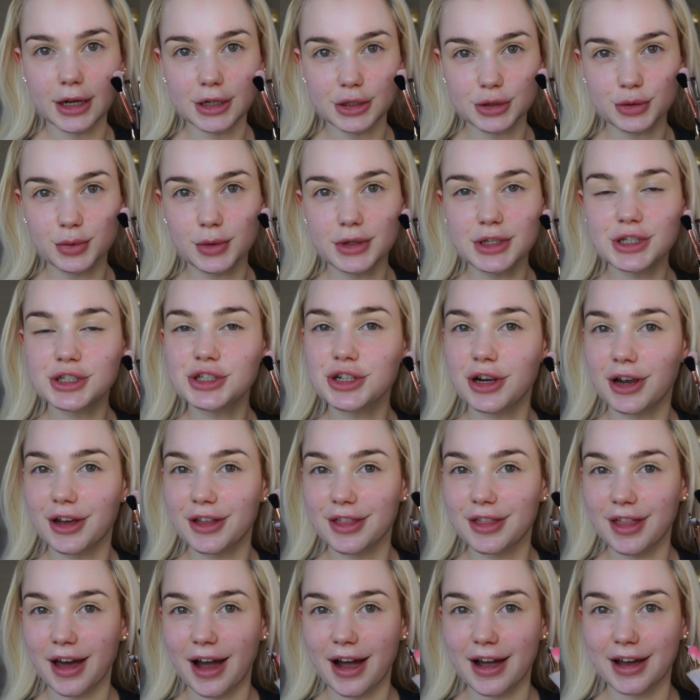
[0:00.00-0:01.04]
I just want to show
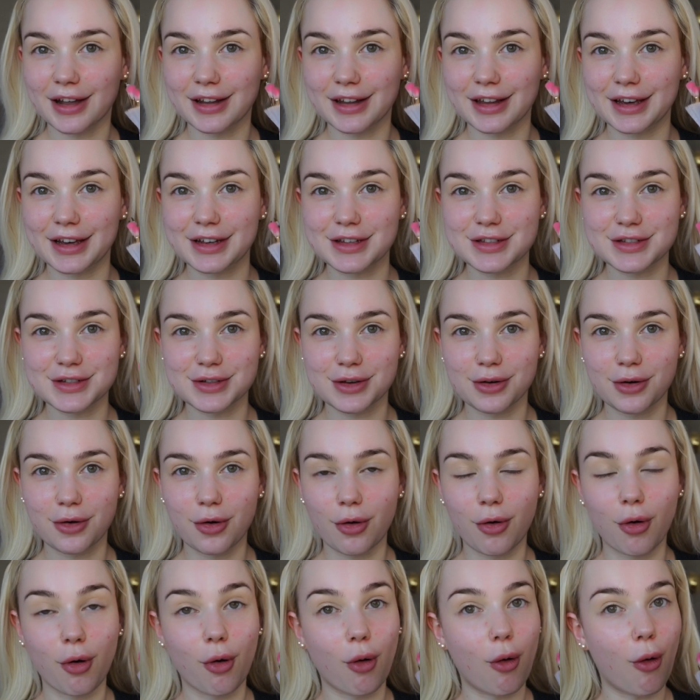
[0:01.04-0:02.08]
that I cleaned
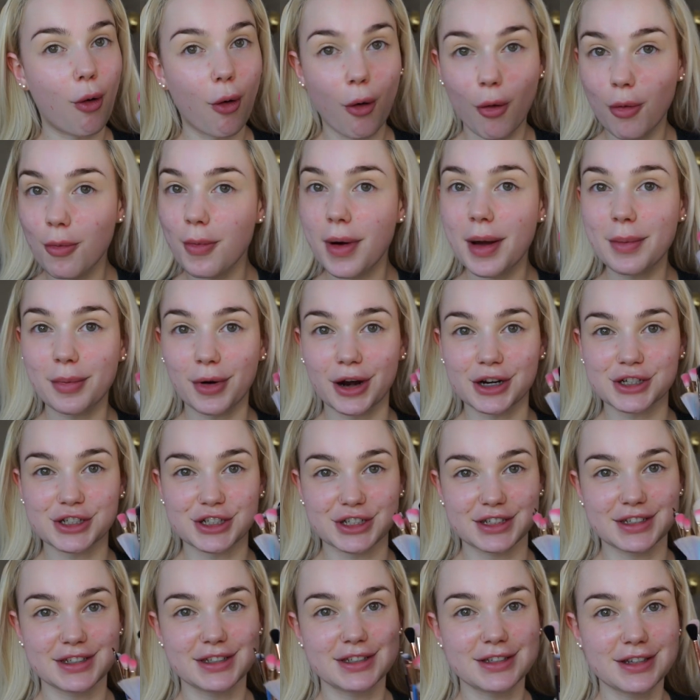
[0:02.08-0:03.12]
all my
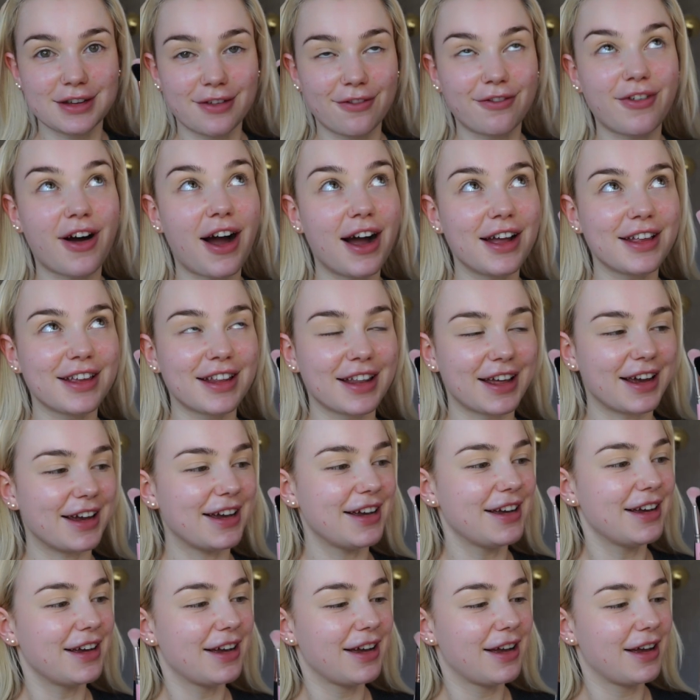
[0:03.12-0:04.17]
brushes,
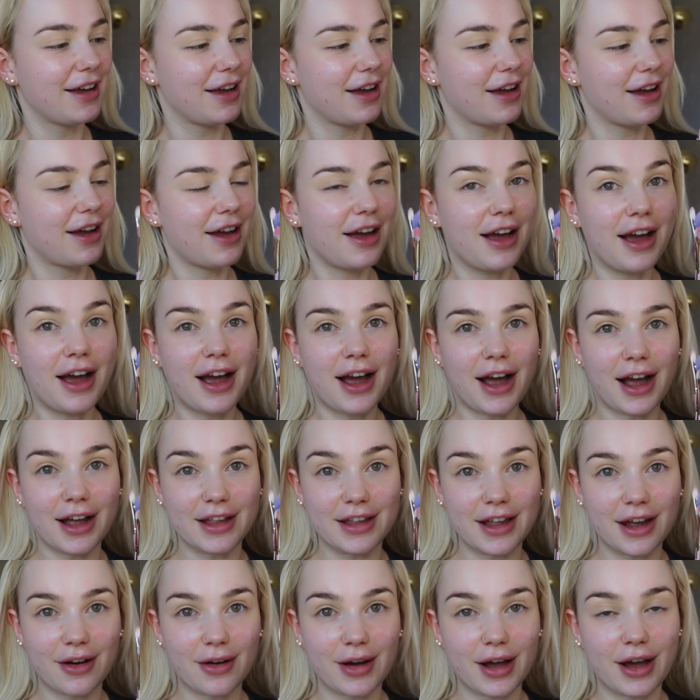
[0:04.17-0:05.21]
finally,
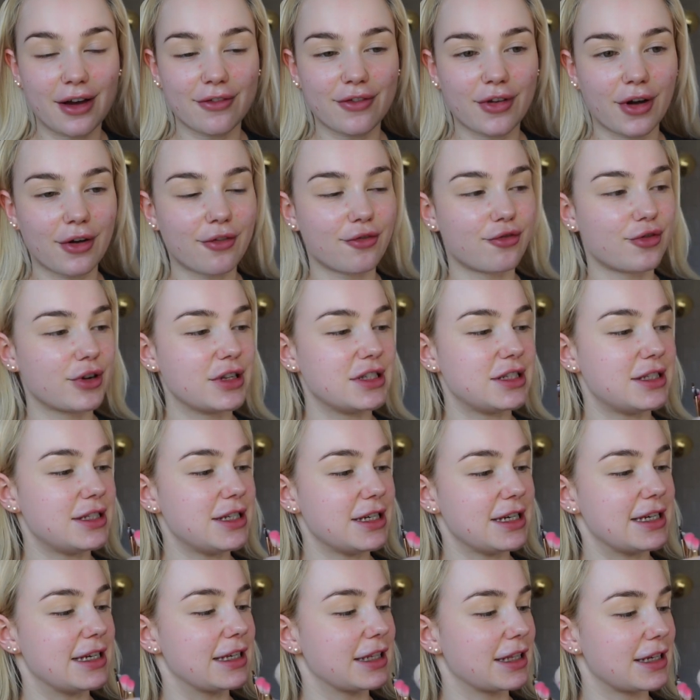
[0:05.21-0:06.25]
and now I have a
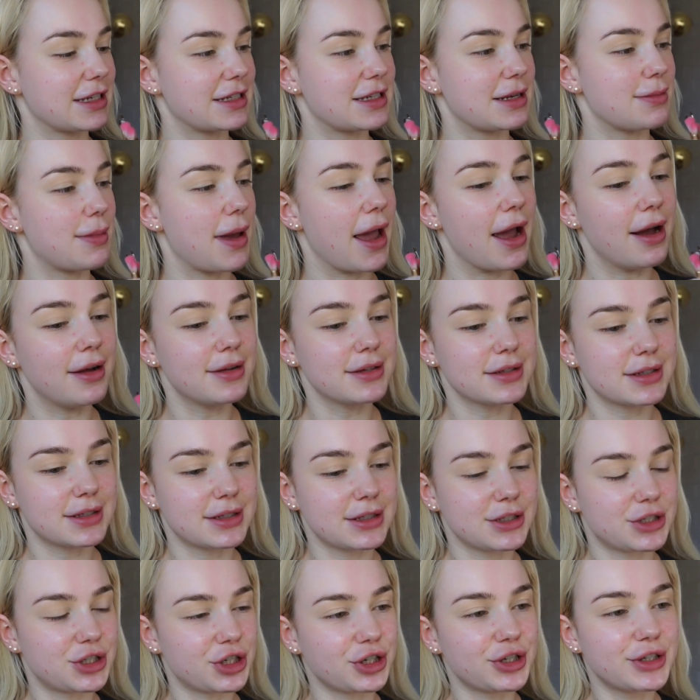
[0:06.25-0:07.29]
ridiculous amount
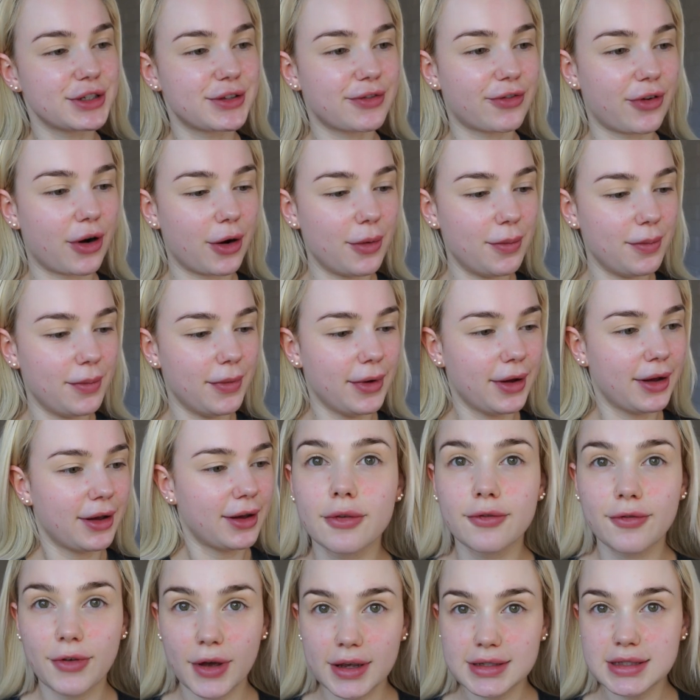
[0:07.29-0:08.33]
to choose from.
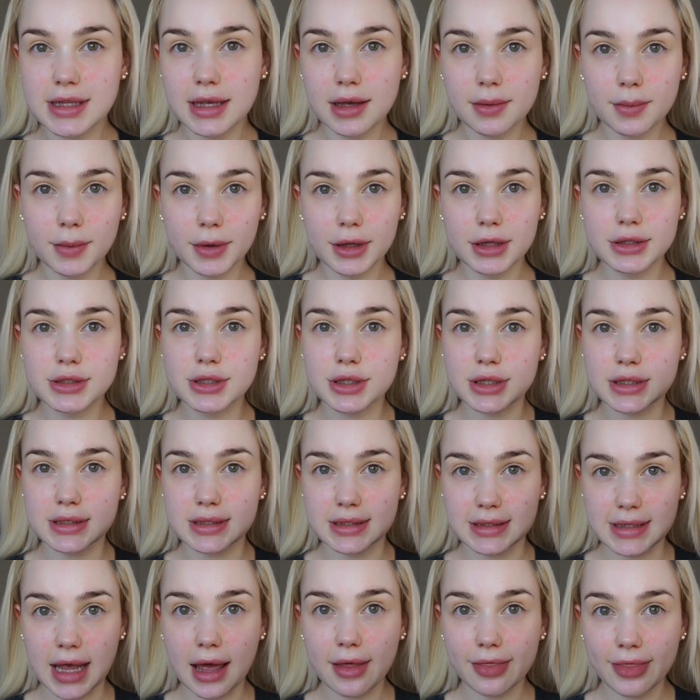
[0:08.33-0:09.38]
First thing I'm going to do is
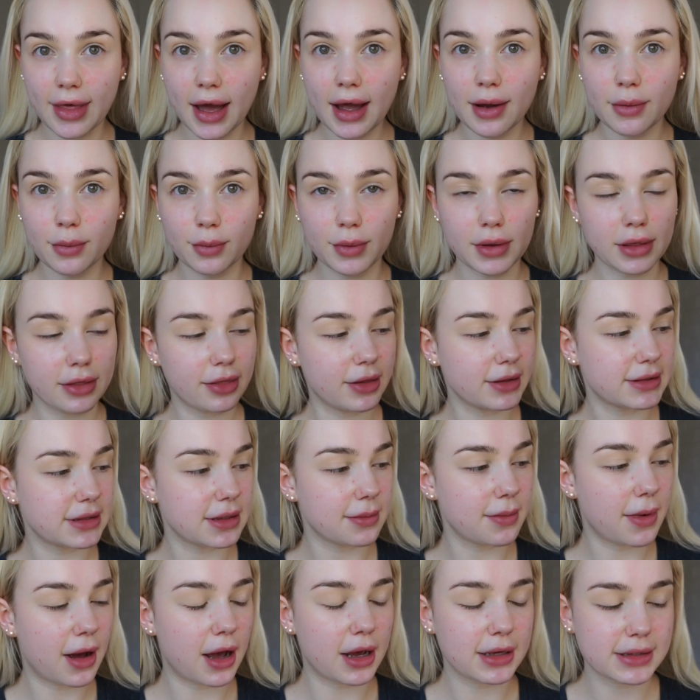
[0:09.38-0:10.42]
set that with
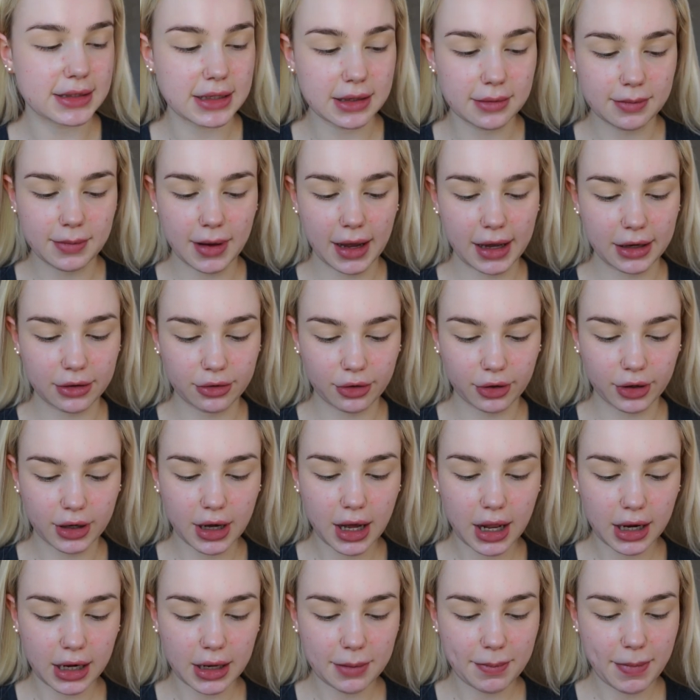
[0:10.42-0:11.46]
some RCMA No
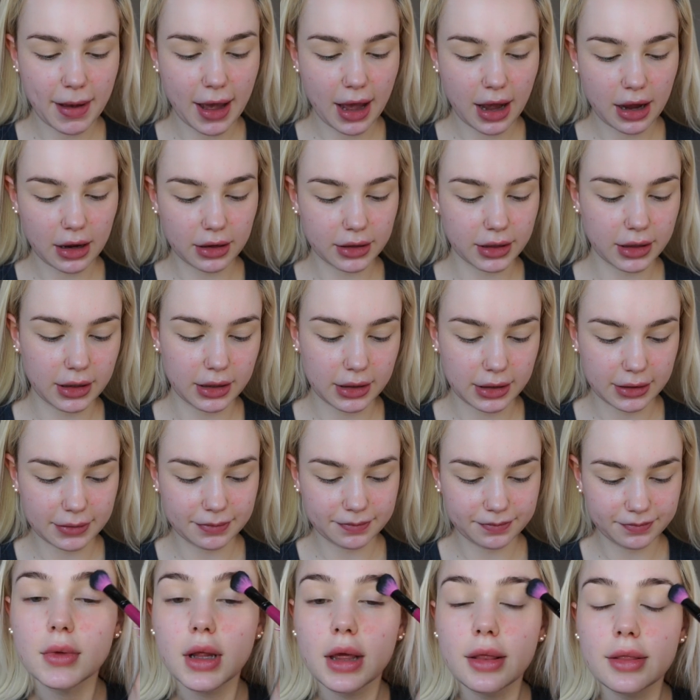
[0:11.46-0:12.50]
Color powder.
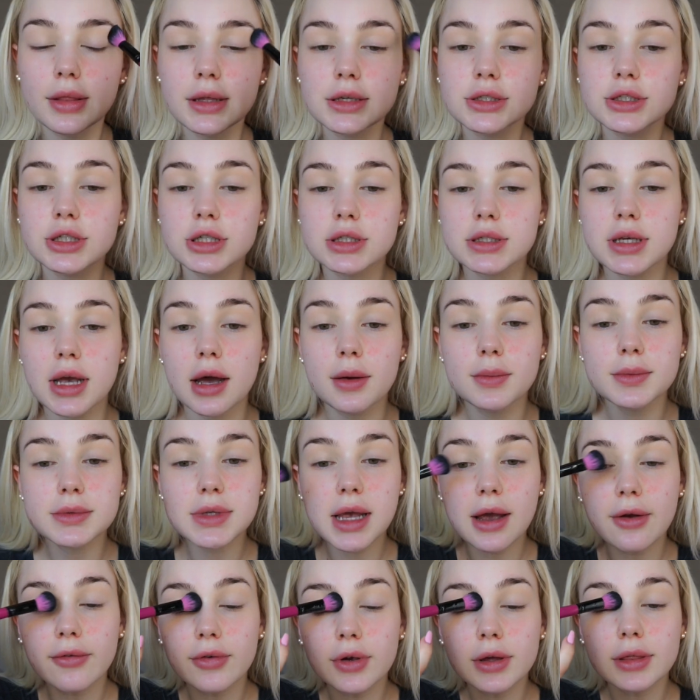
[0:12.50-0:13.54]
This just helps
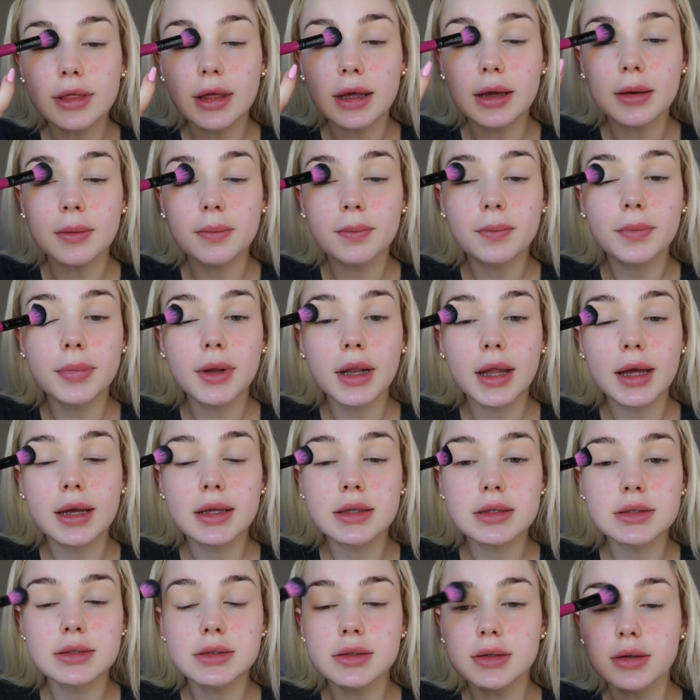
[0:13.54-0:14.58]
everything
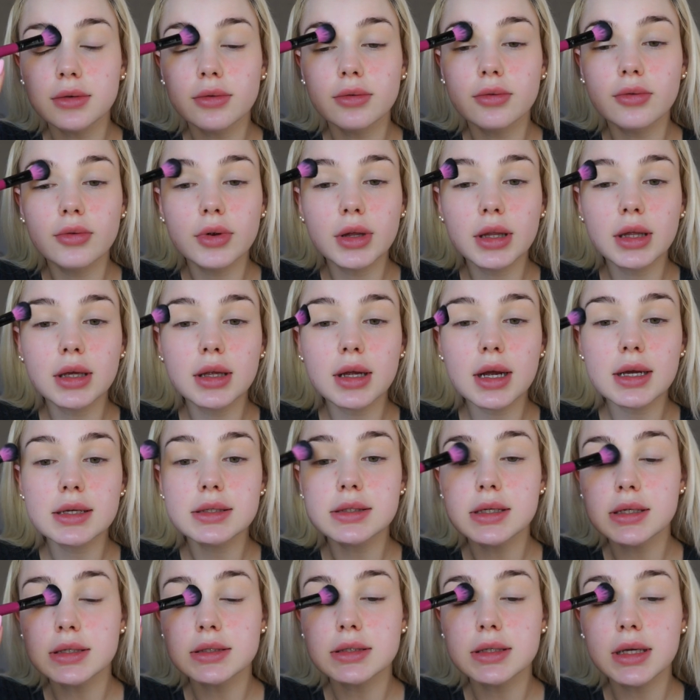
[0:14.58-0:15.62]
blend really
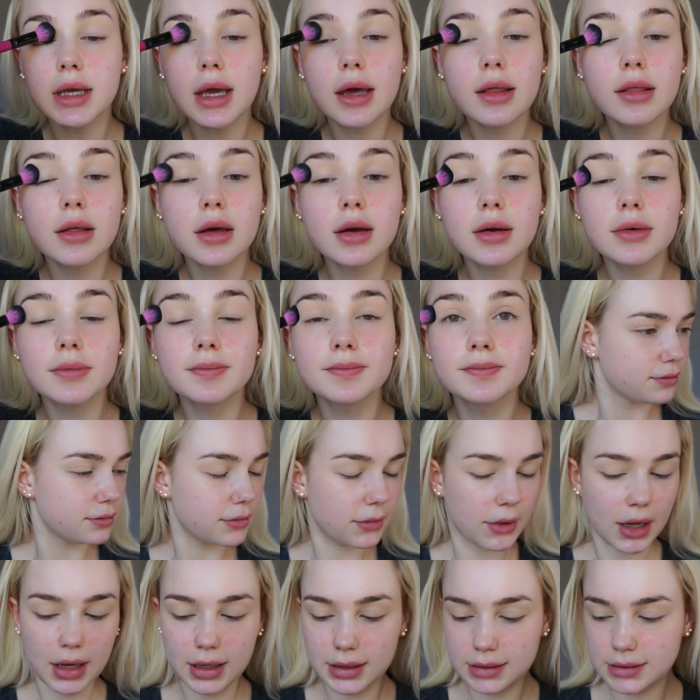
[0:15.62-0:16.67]
nicely together.
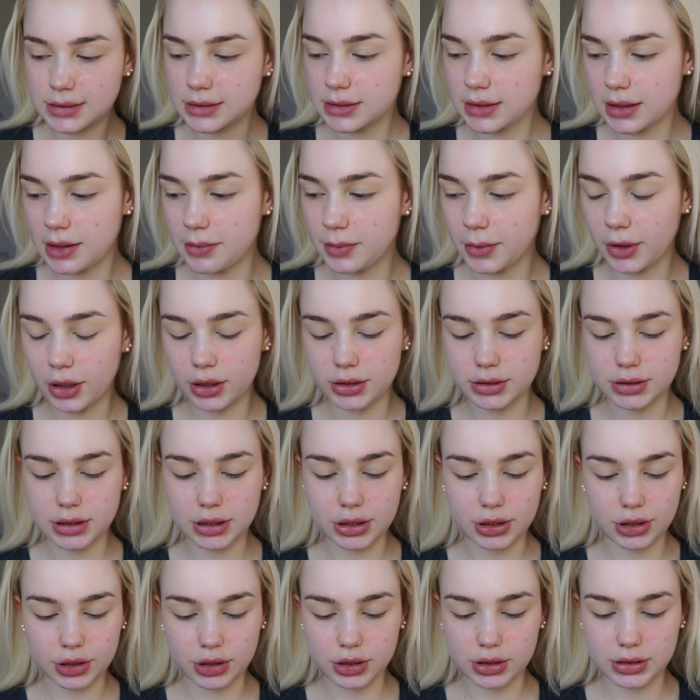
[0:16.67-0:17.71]
Next, I'm going to
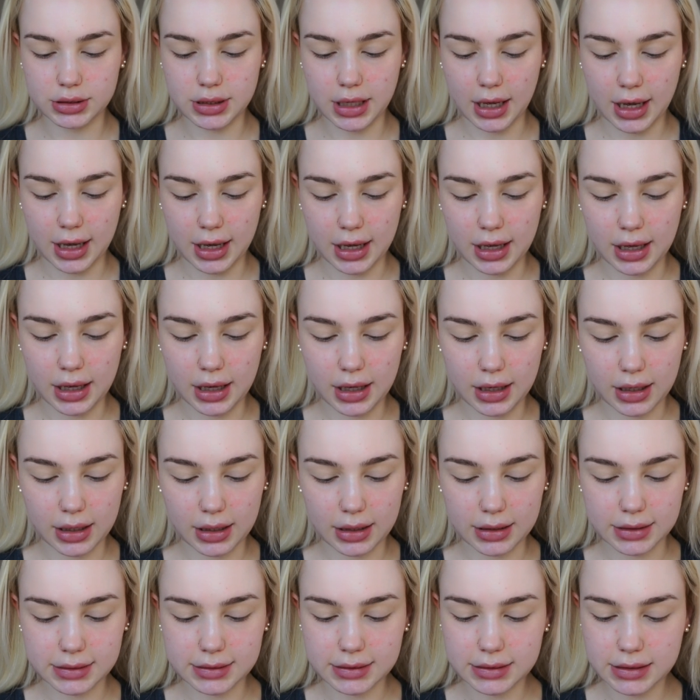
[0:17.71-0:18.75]
use
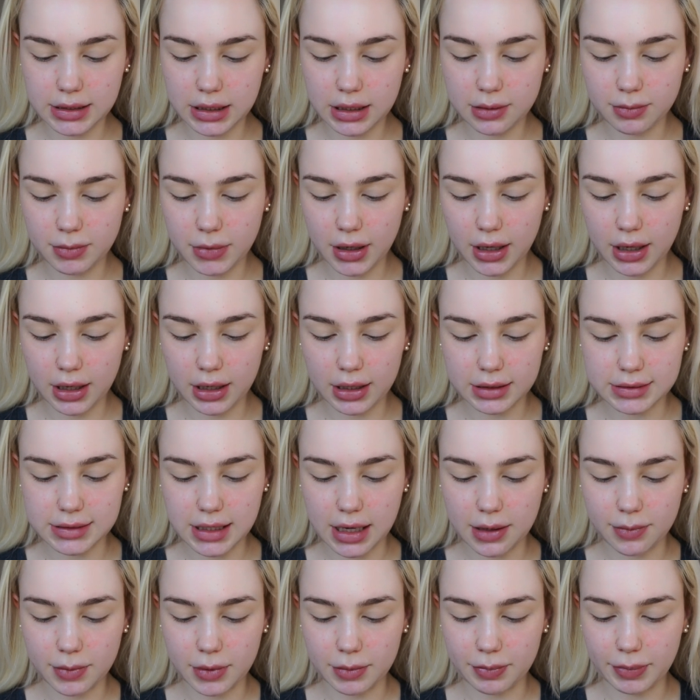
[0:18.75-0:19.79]
a Sigma
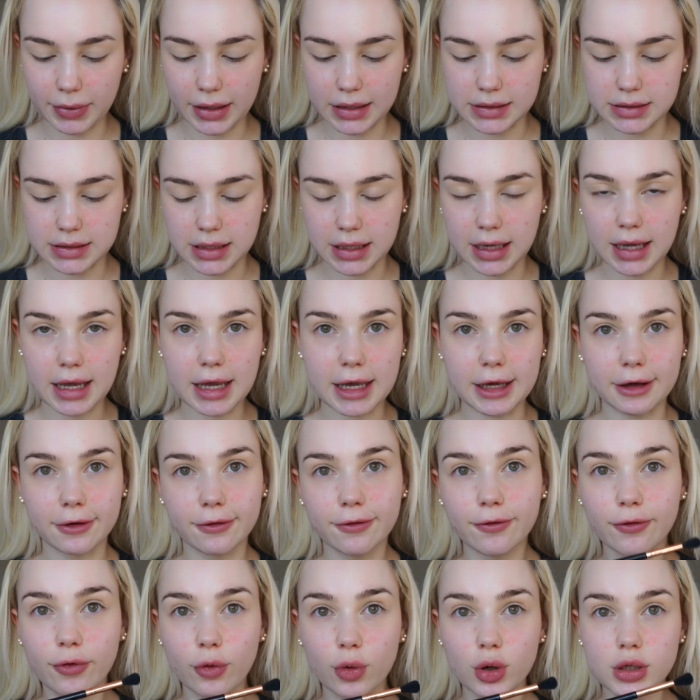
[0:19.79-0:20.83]
Tapered Blending
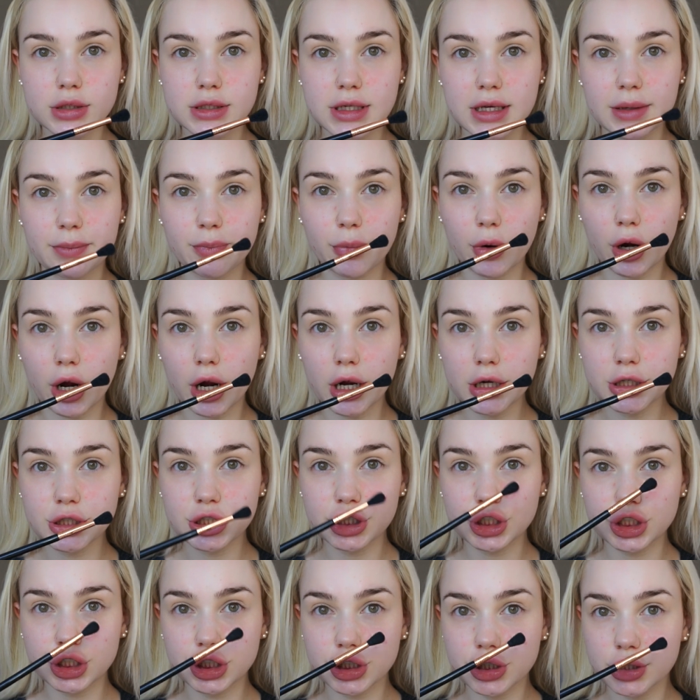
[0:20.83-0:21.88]
E40
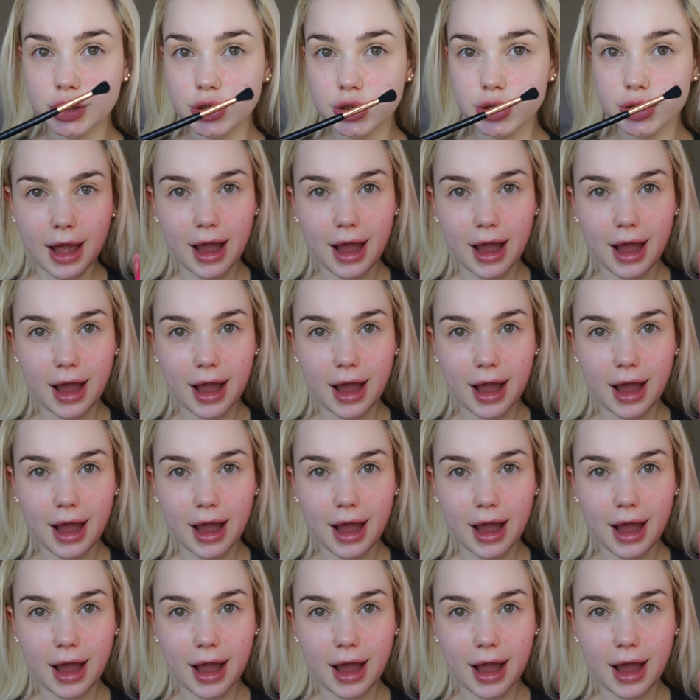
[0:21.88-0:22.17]
brush